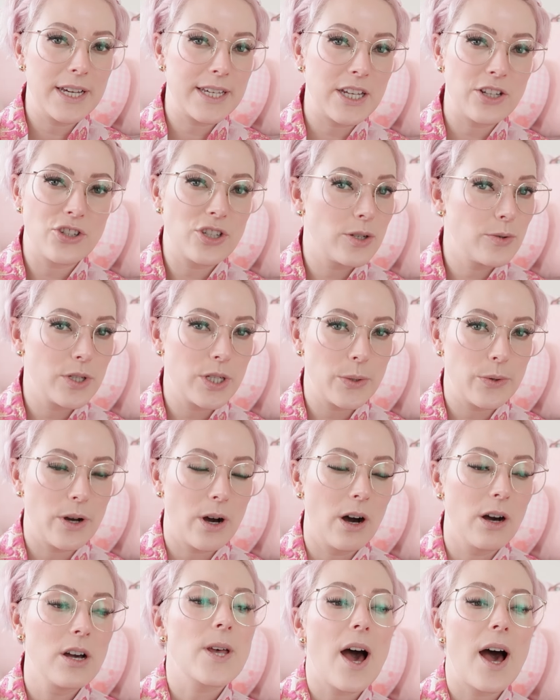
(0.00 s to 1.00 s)
I get chilly, chilly
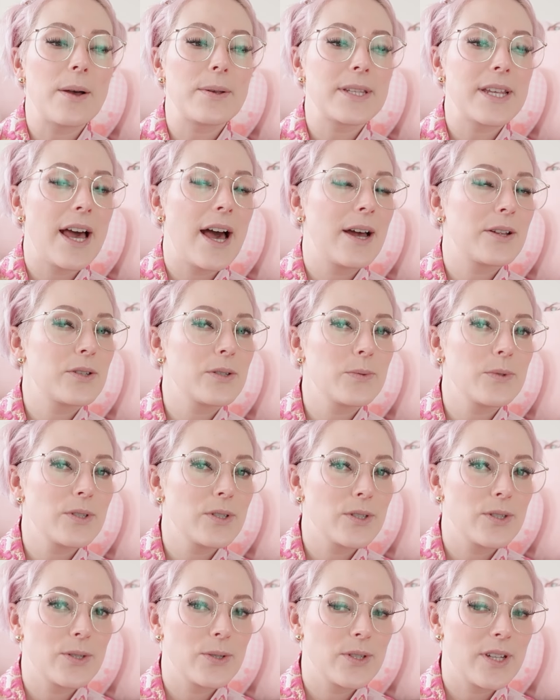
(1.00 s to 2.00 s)
hot. So I was like, I don't want
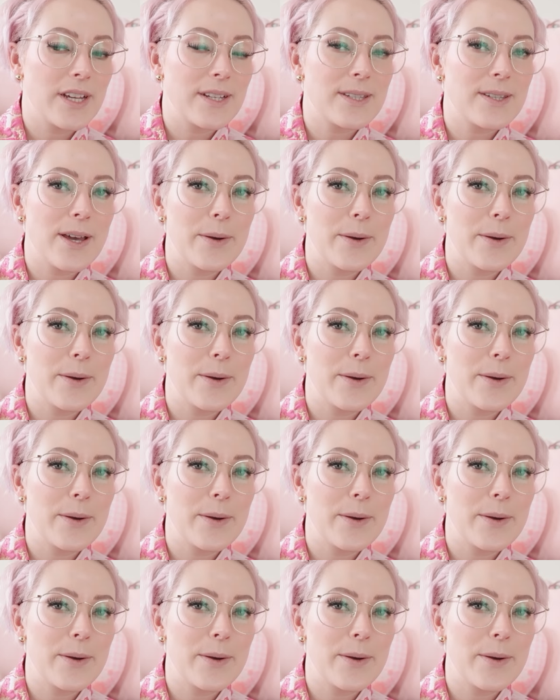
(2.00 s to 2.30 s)
to do that.